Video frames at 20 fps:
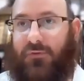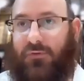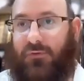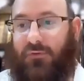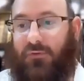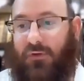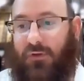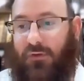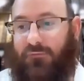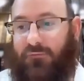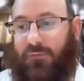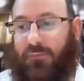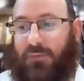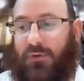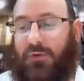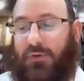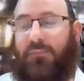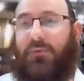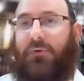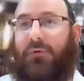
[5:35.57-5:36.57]
to of the
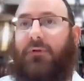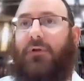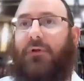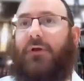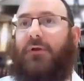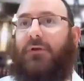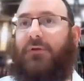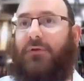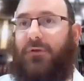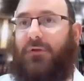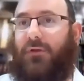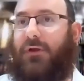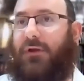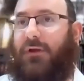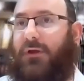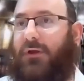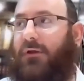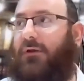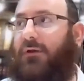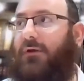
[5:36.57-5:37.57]
people to the
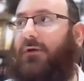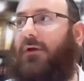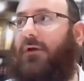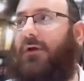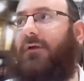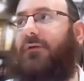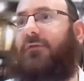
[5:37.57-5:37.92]
king.